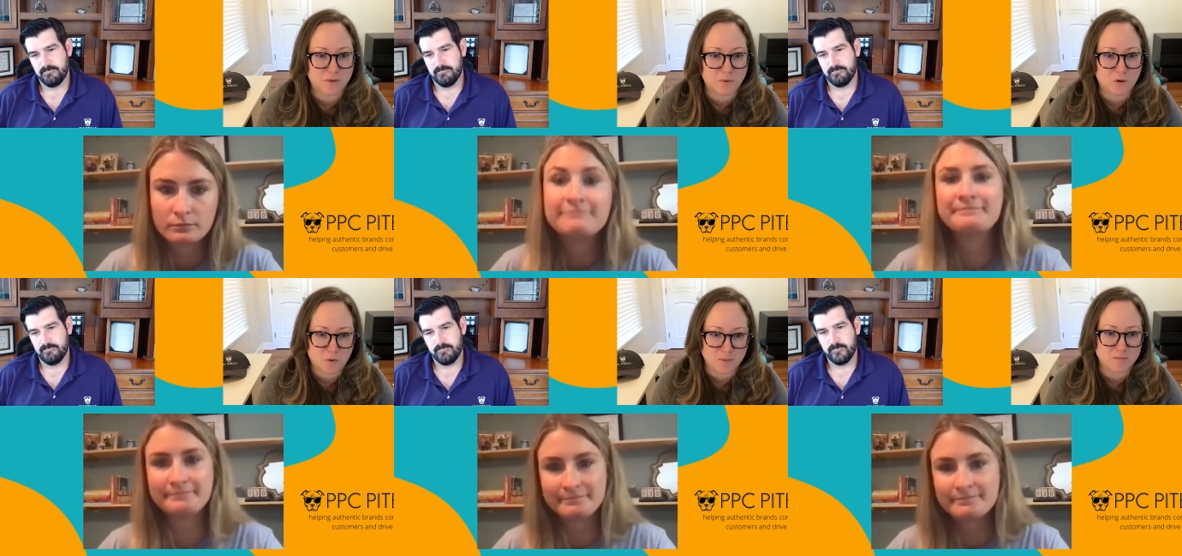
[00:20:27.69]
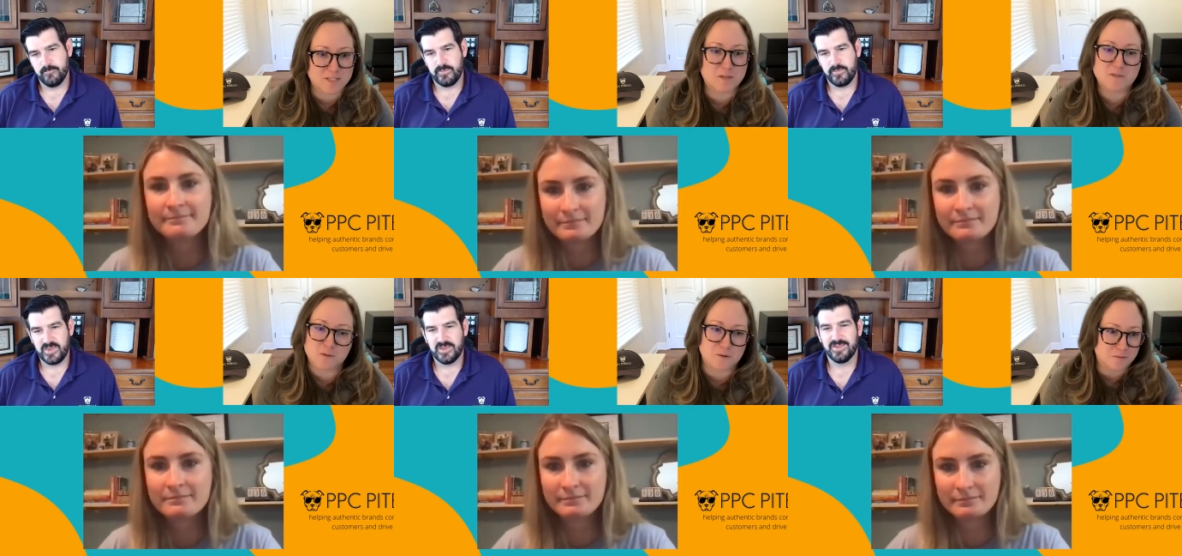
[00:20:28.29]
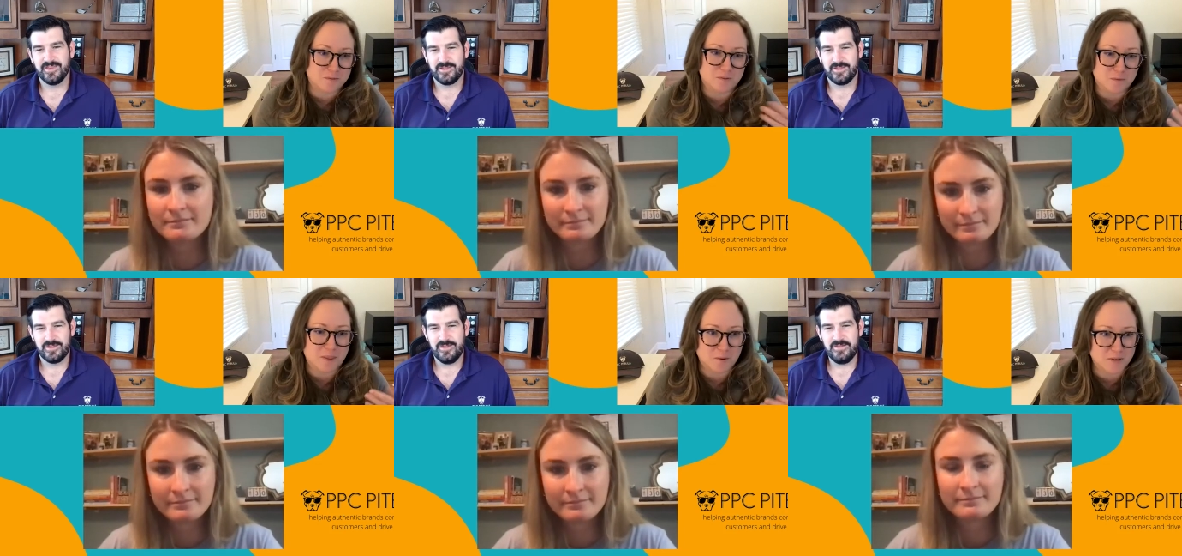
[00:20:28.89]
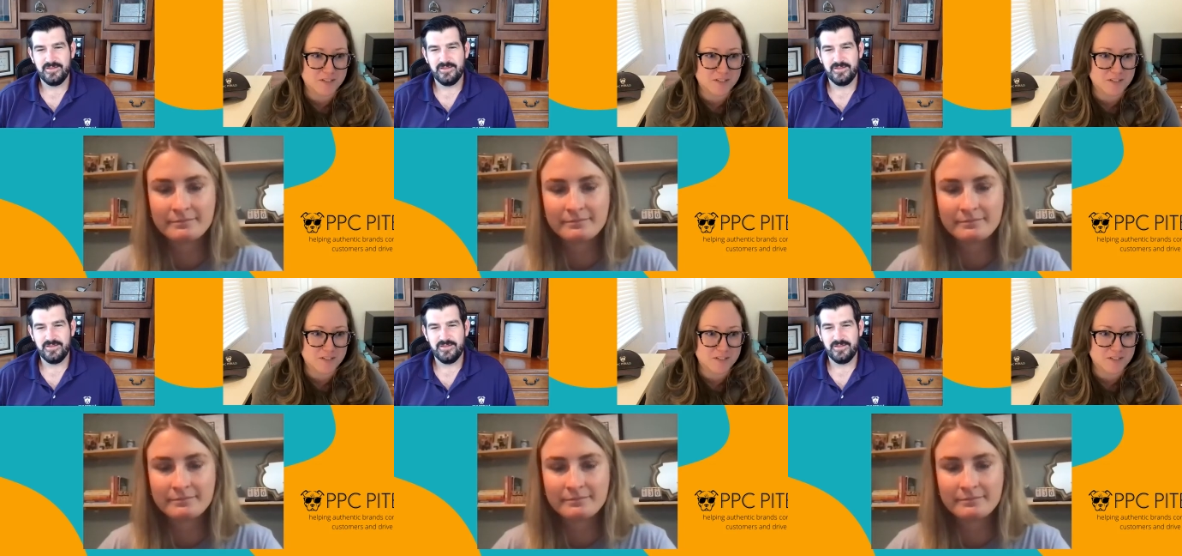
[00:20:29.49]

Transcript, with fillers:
Speaker 1: record themselves, sort of in a way that we